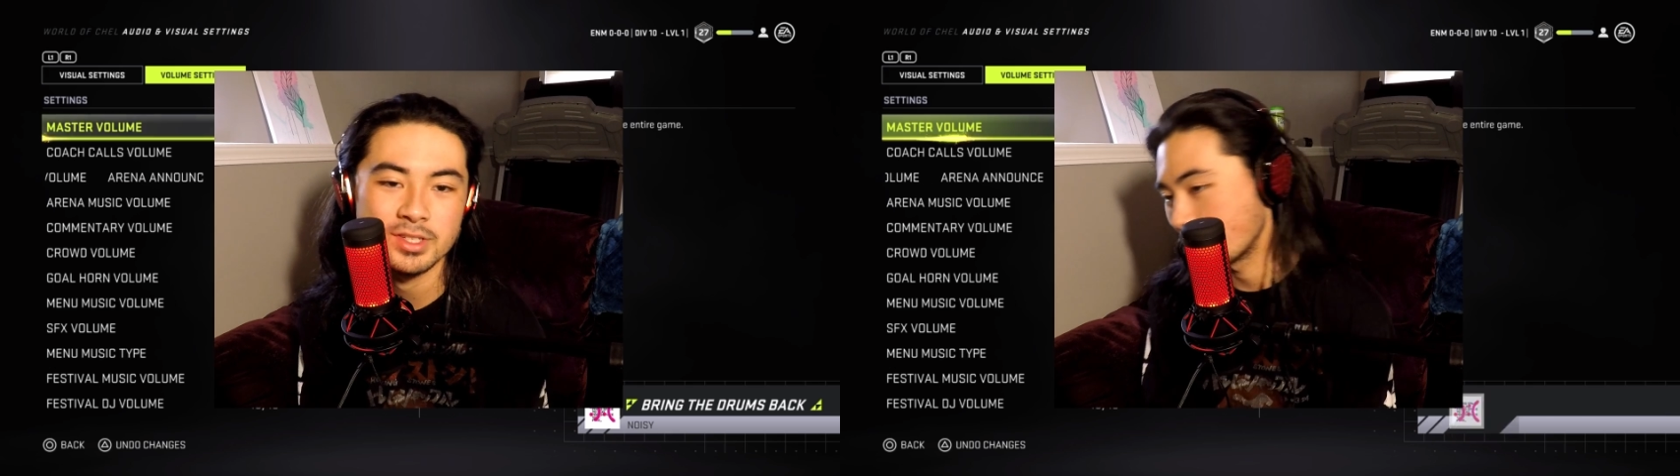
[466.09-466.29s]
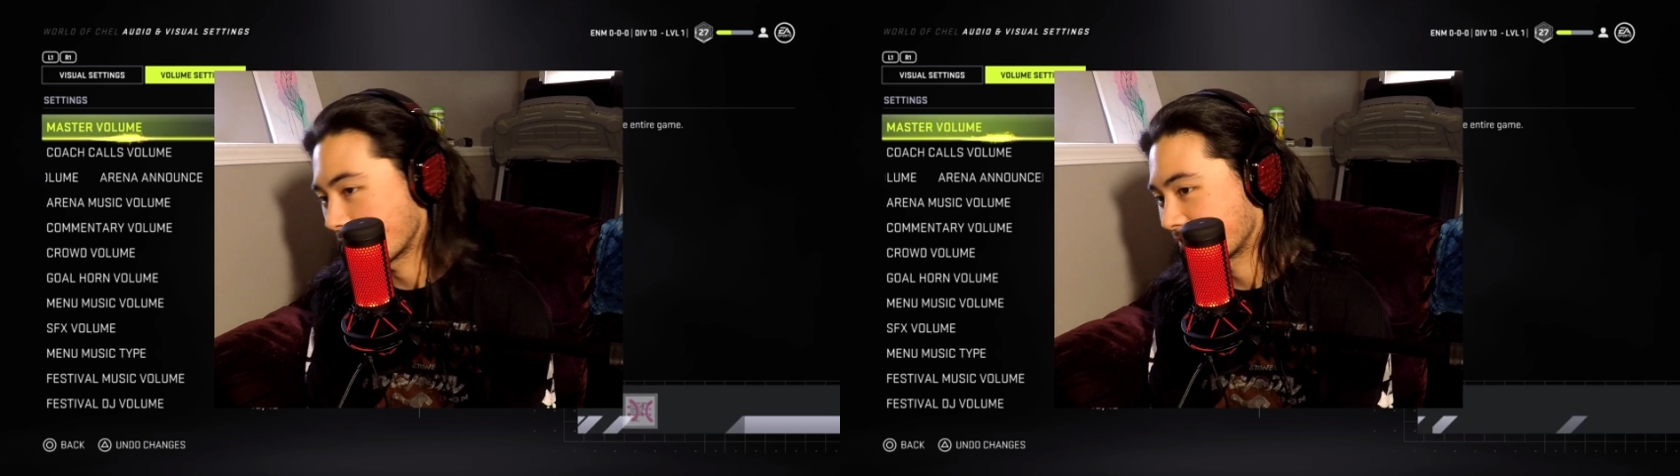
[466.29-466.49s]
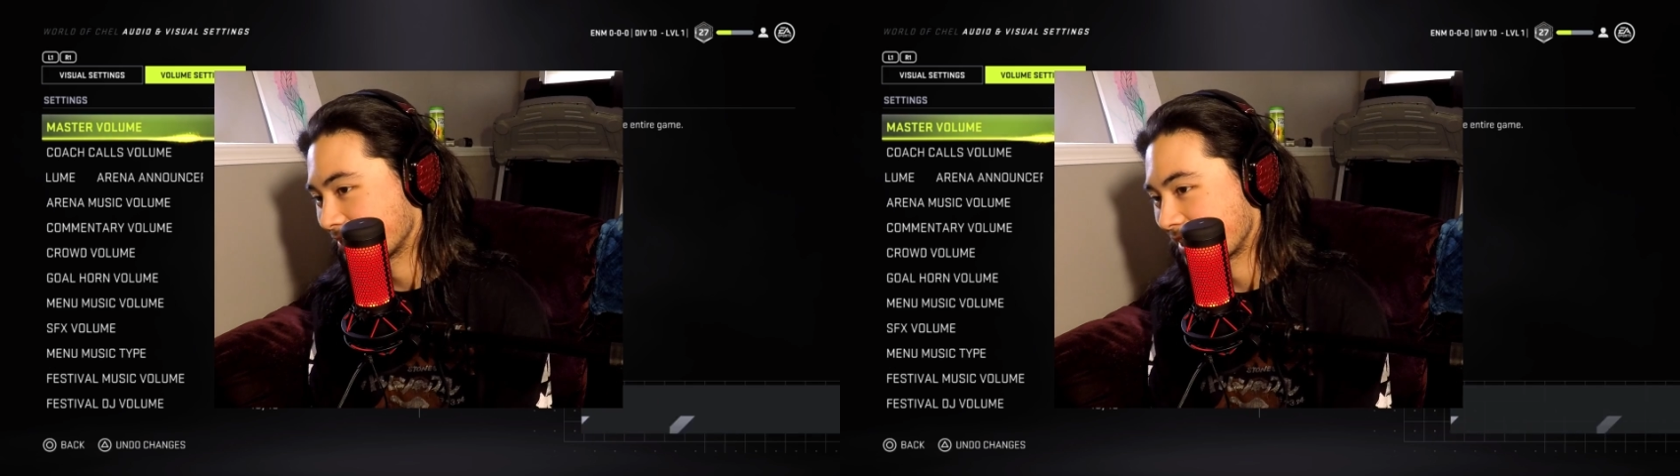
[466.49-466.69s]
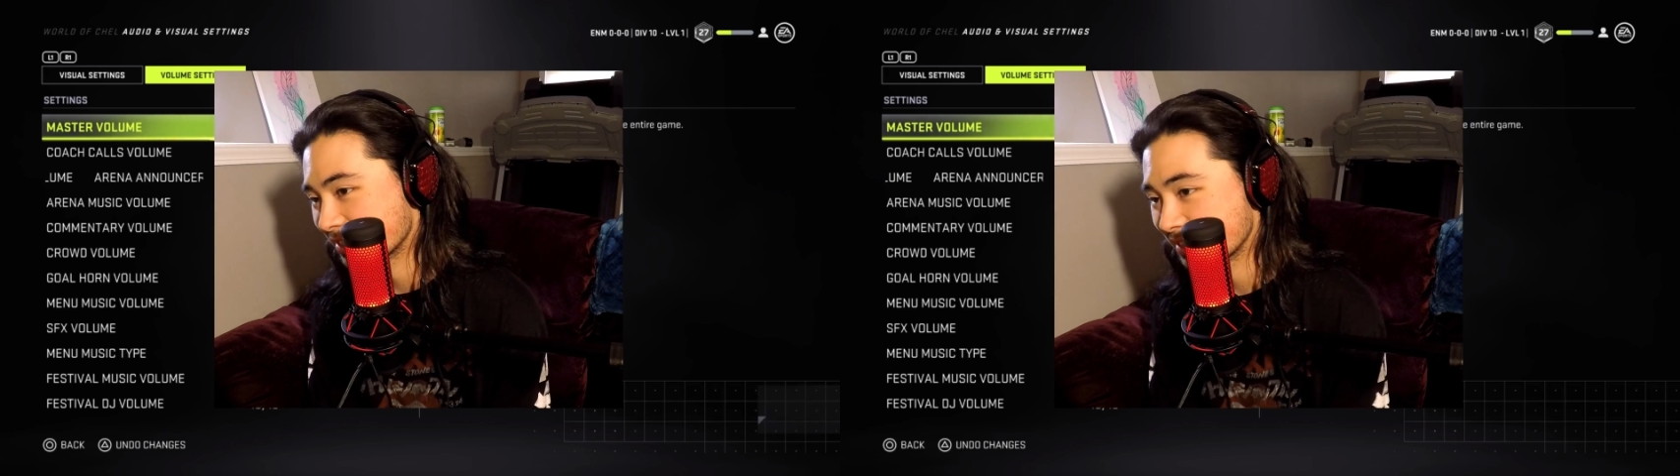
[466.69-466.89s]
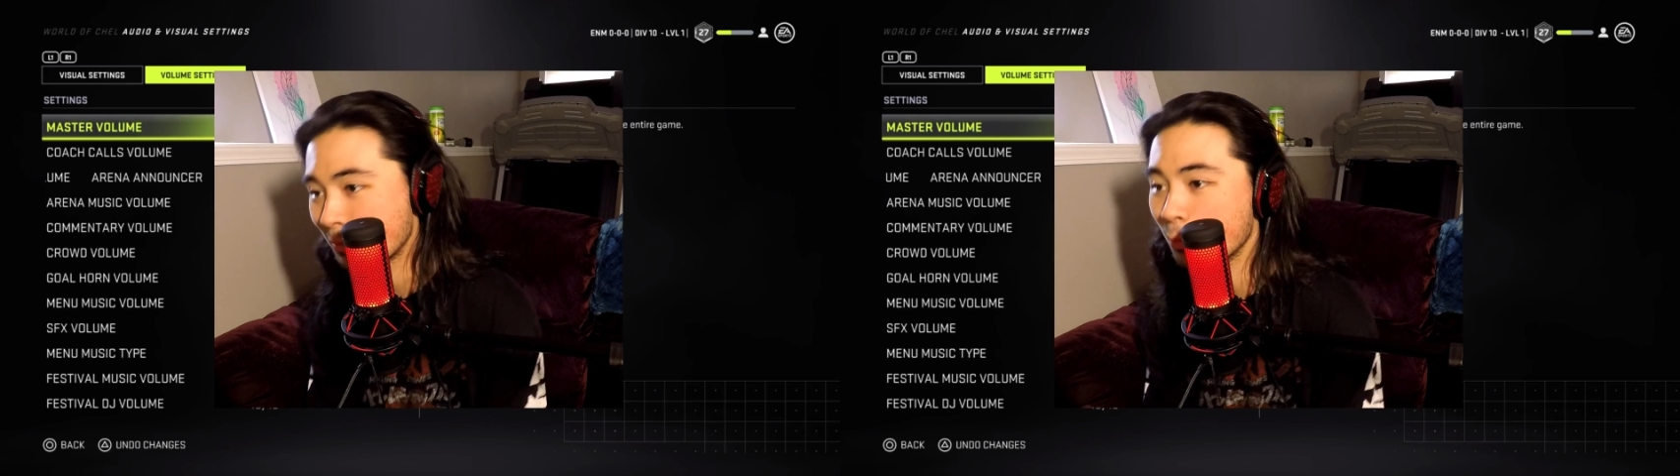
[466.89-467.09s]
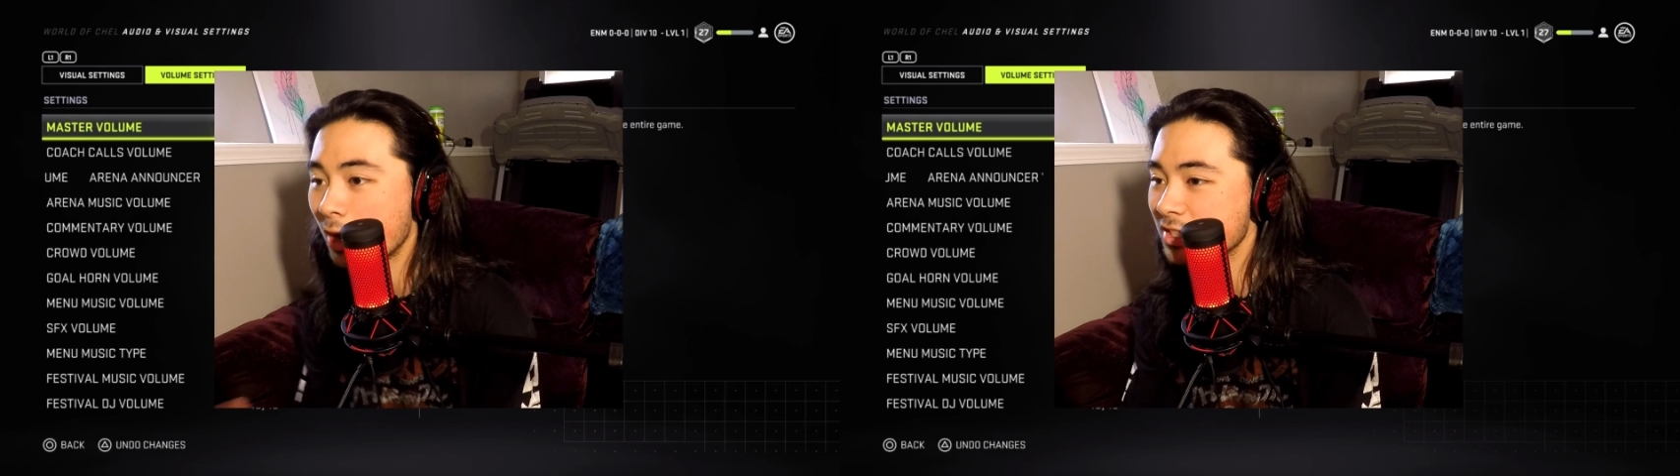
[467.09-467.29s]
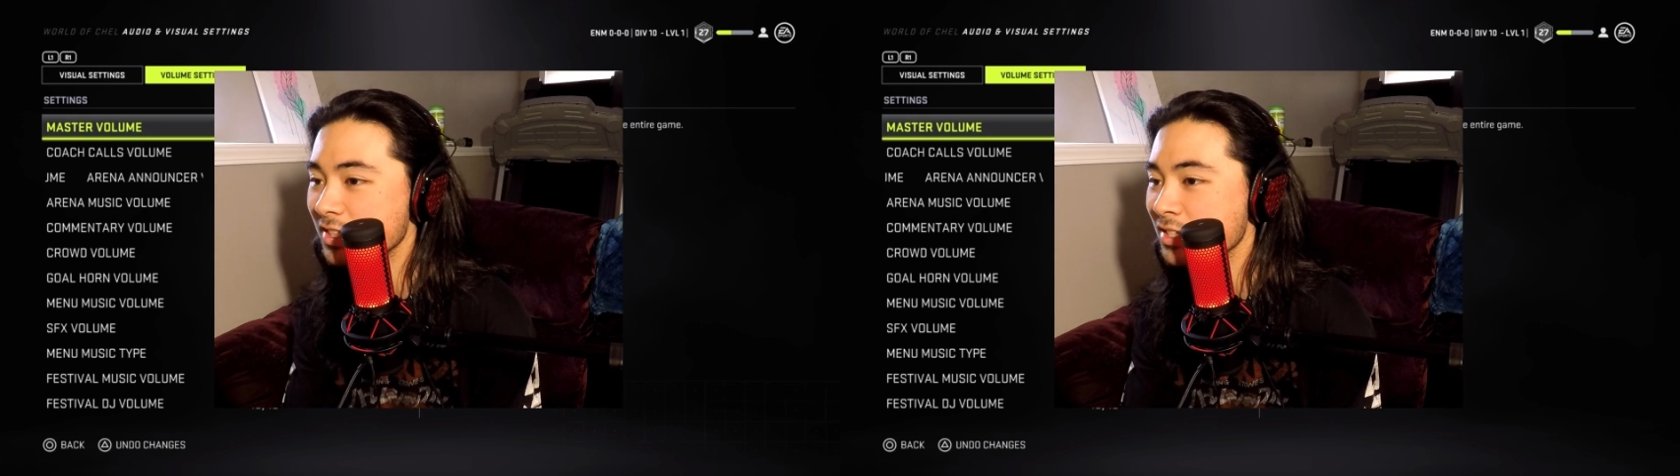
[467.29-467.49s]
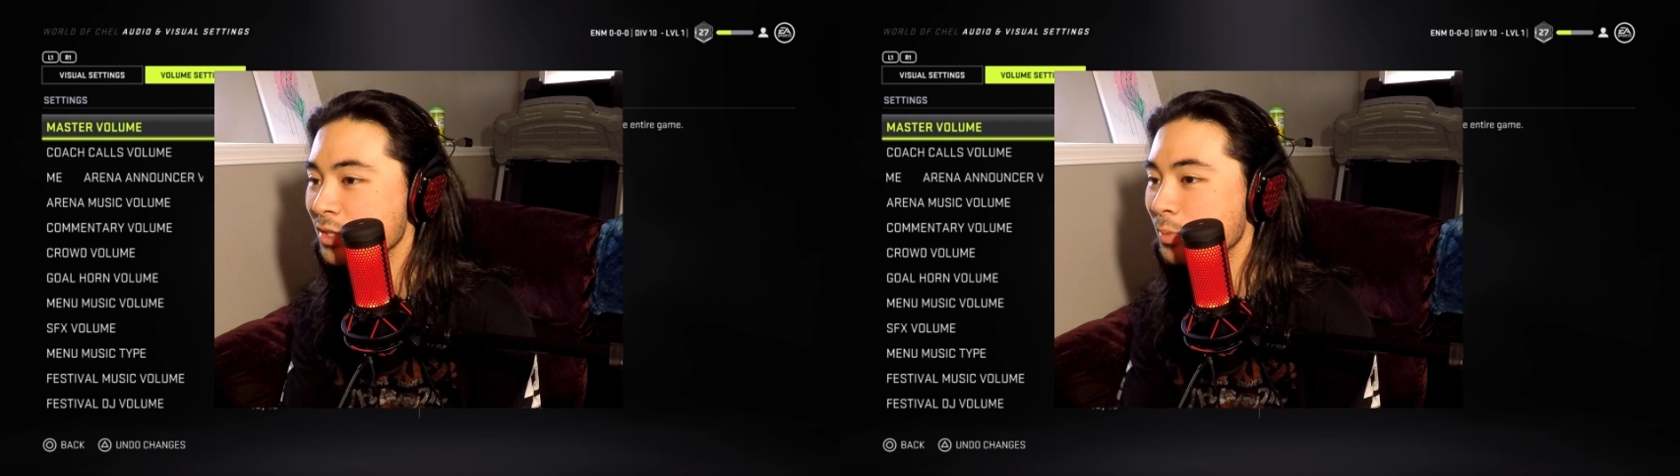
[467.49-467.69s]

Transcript: Hope you have a fantastic time watching this.